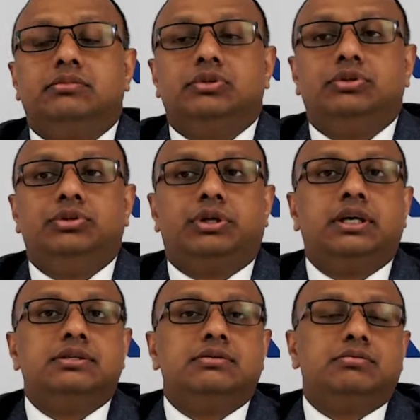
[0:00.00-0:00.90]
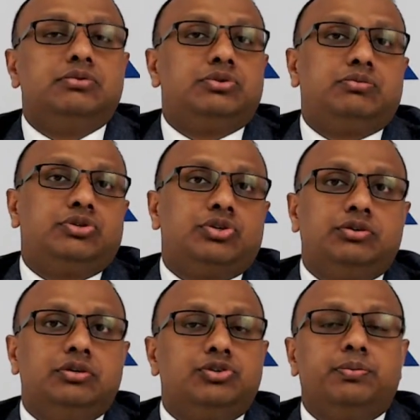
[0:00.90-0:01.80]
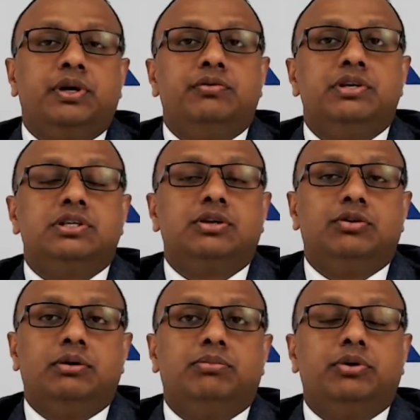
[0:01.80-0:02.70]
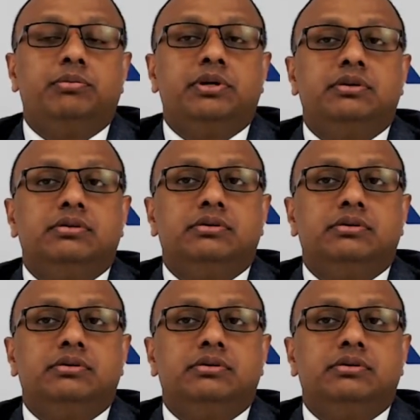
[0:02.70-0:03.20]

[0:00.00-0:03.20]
you can show your superannuation or employment